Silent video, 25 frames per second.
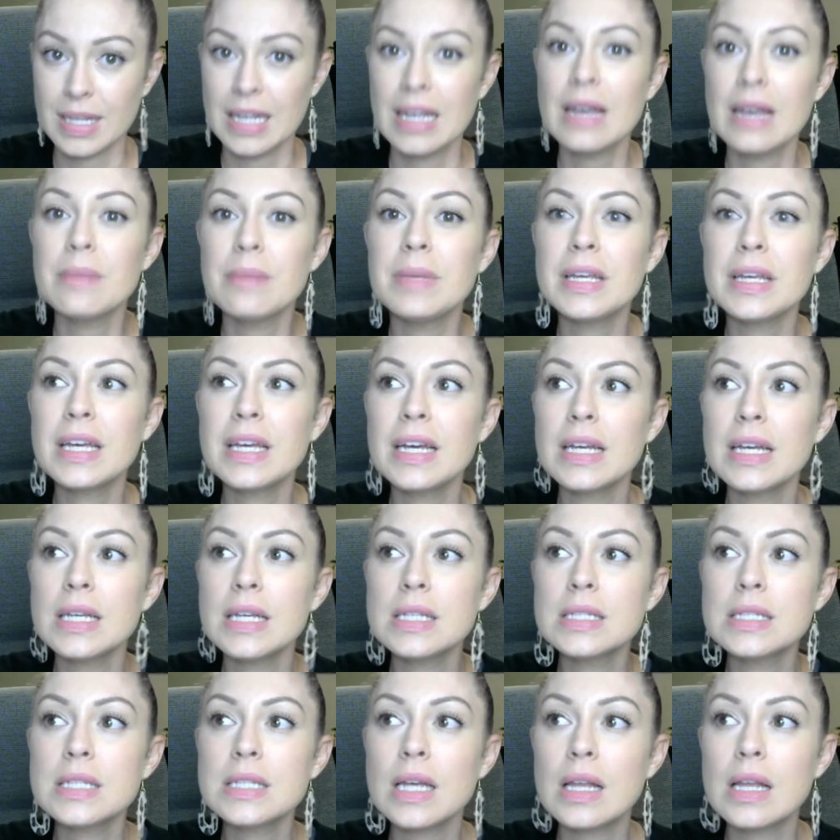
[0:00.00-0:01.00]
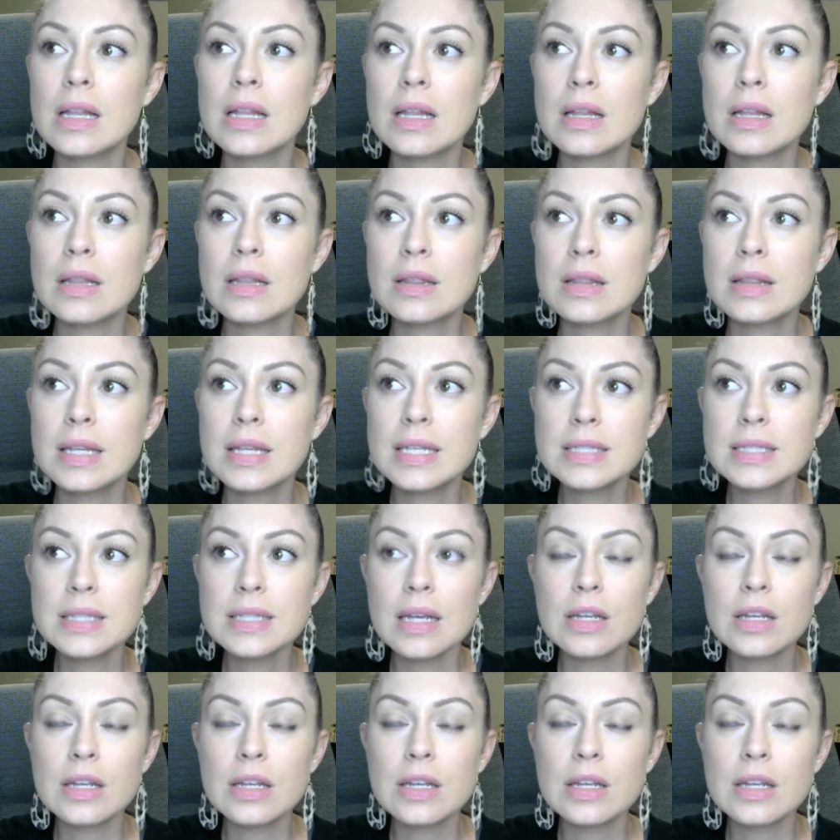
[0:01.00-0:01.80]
because this